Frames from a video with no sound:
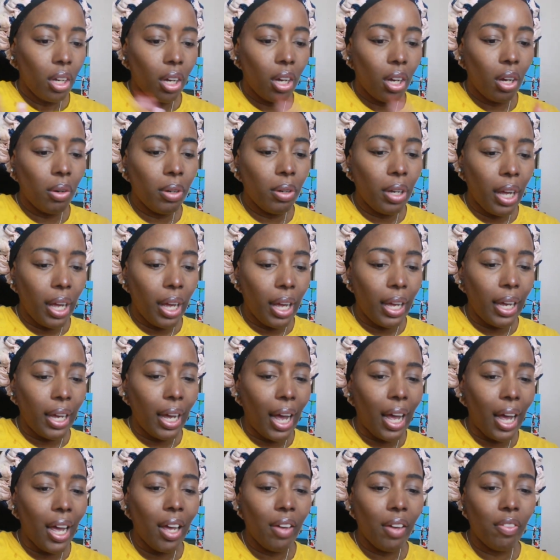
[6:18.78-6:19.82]
Okay,
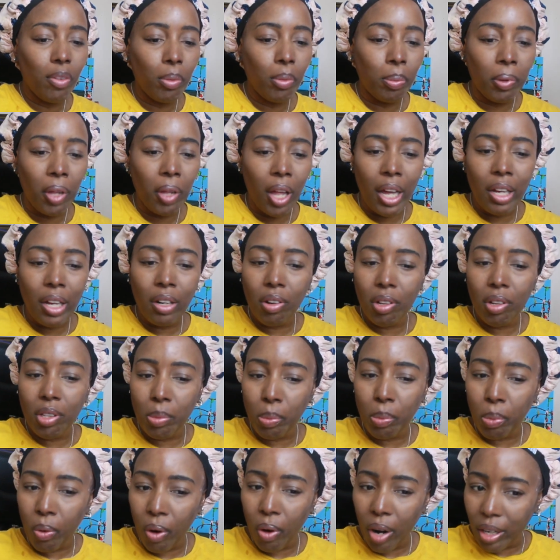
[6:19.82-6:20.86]
I have applied all the
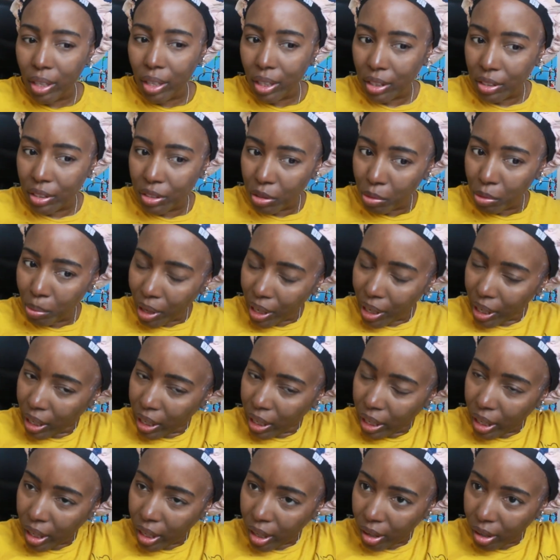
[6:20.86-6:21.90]
product to my
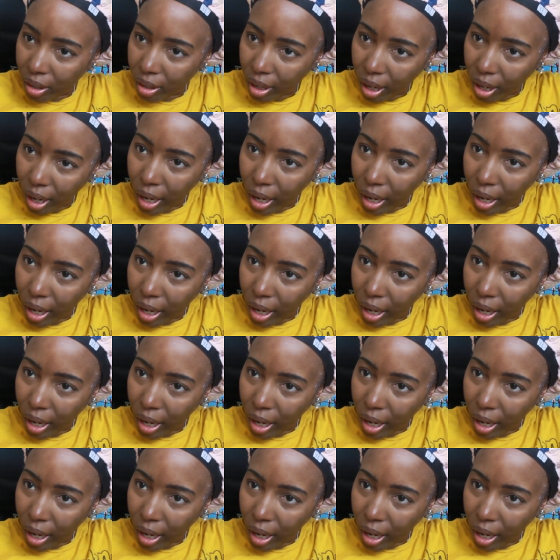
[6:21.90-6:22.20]
hair.